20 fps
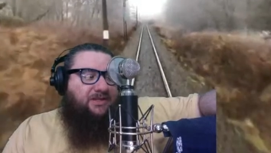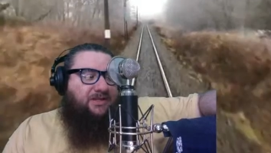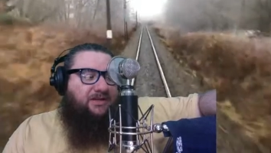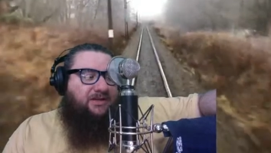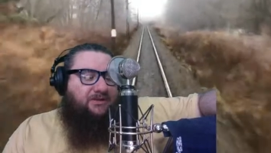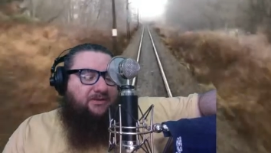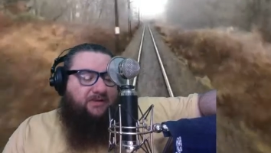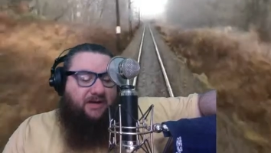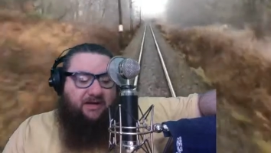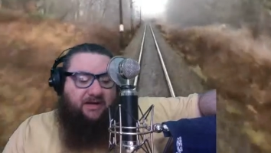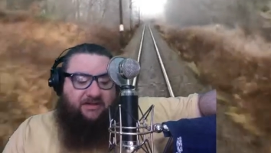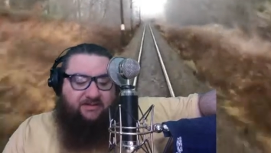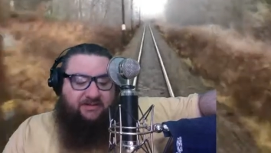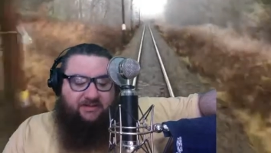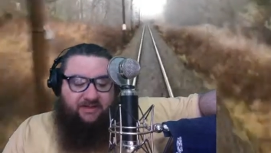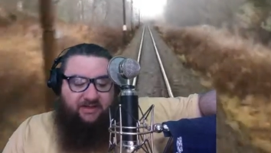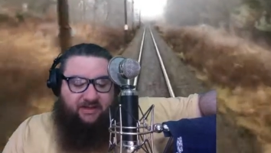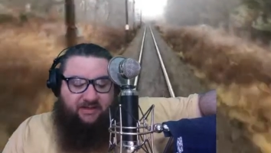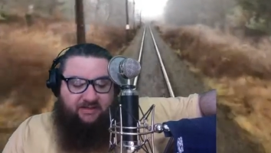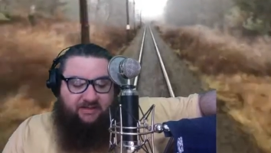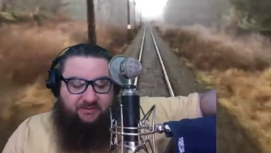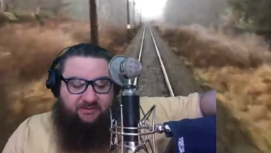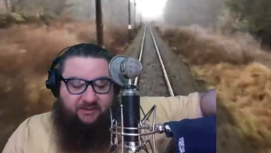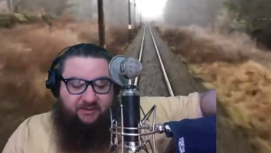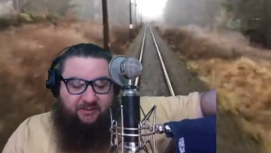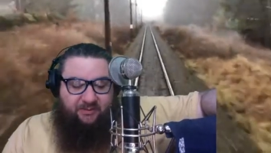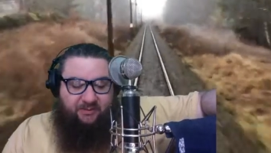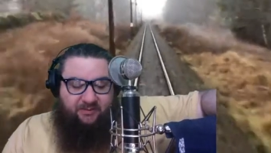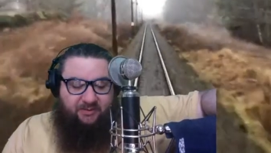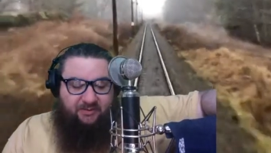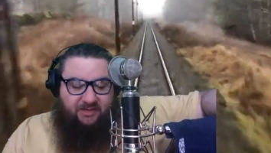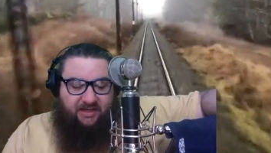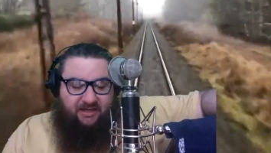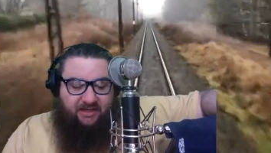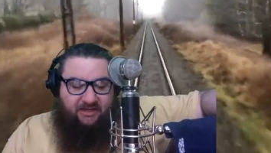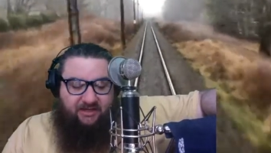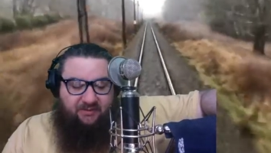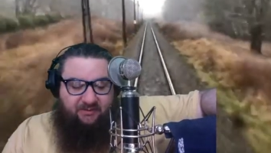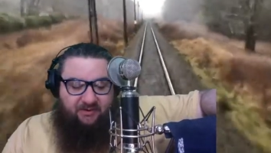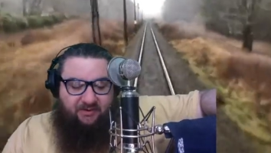of the United States, whether people
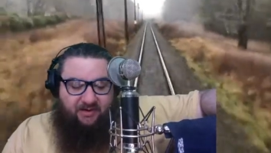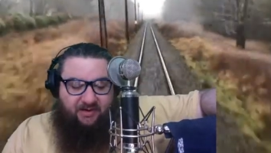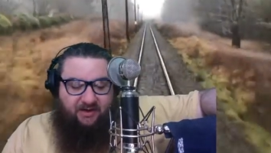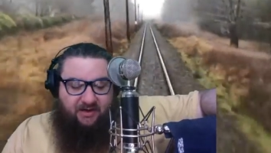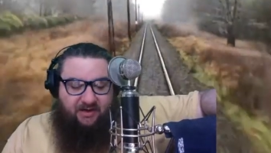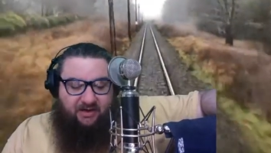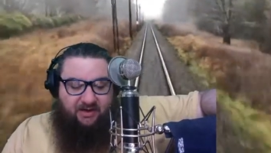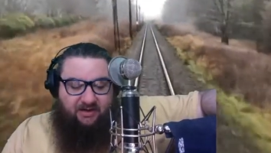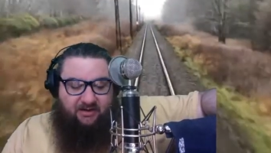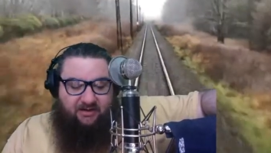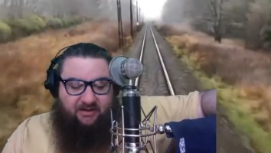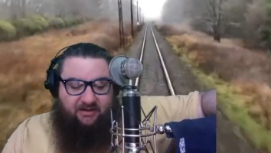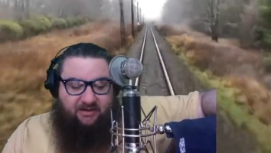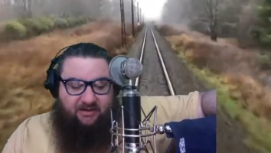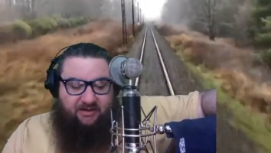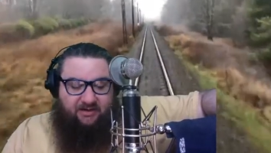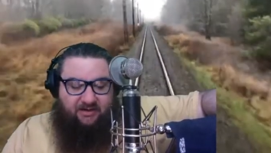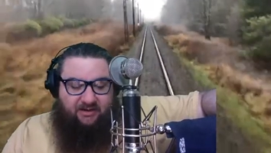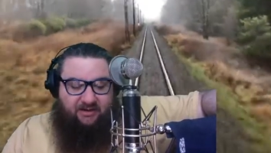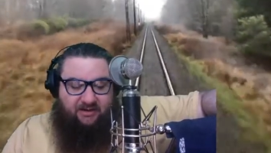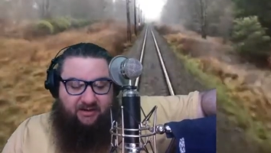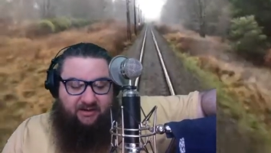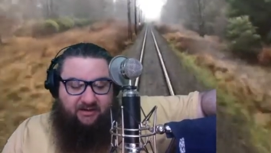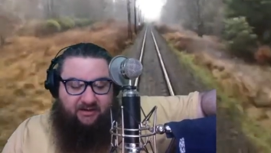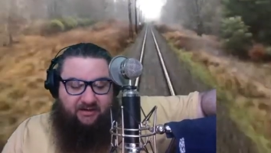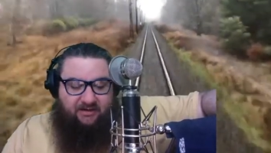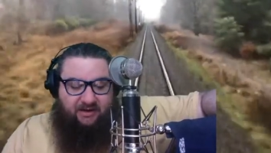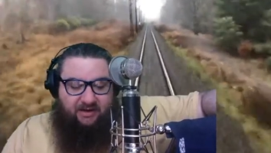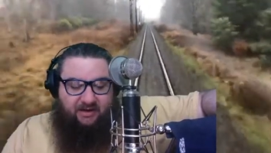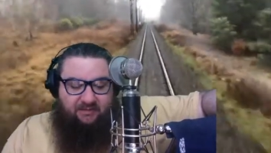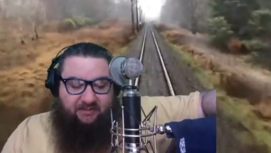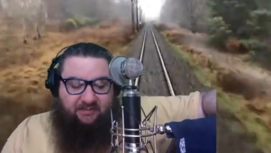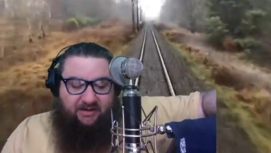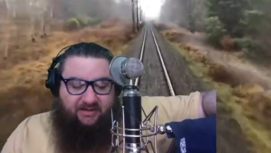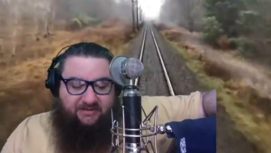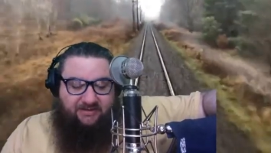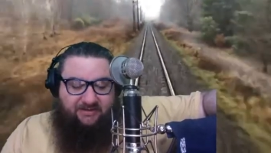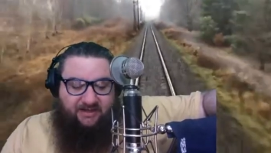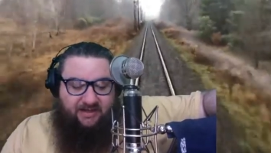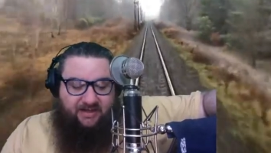like him or not. And I'm
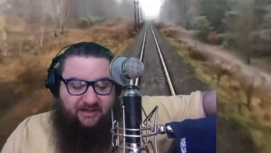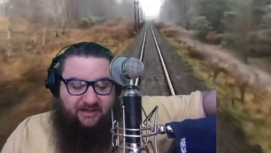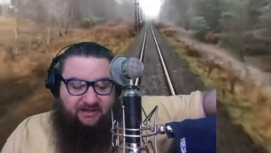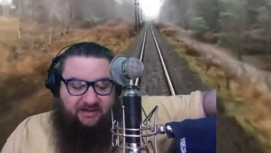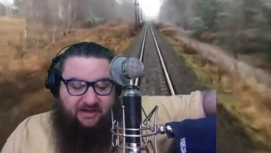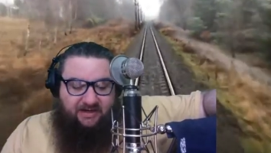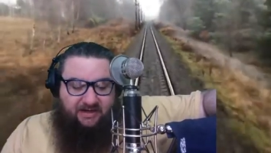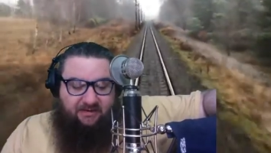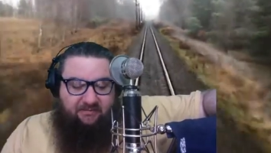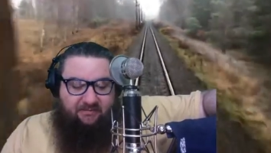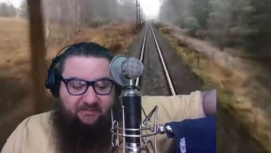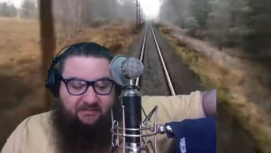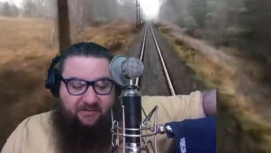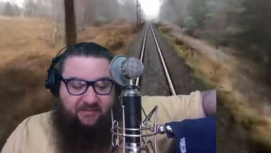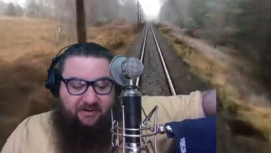not saying that I'm